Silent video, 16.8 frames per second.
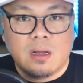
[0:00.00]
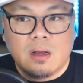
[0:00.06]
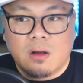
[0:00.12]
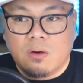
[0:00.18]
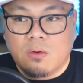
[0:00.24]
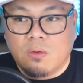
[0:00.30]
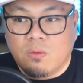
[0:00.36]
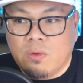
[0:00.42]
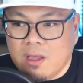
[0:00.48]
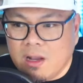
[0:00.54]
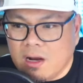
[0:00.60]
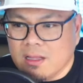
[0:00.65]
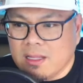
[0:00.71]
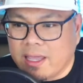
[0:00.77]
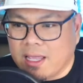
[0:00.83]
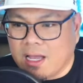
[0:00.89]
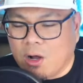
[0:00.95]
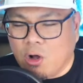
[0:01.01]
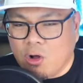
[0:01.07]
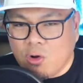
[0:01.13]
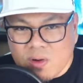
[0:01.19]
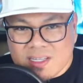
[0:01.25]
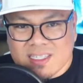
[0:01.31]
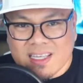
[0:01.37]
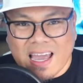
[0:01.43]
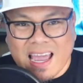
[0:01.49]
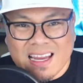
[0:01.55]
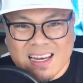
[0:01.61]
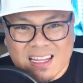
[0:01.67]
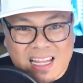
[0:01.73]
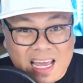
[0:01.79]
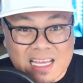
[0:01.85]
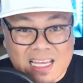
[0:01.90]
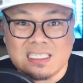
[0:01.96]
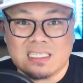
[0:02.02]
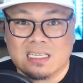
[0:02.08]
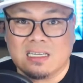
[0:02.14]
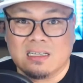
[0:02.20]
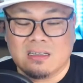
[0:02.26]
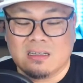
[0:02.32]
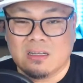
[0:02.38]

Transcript: we are like always analyzing.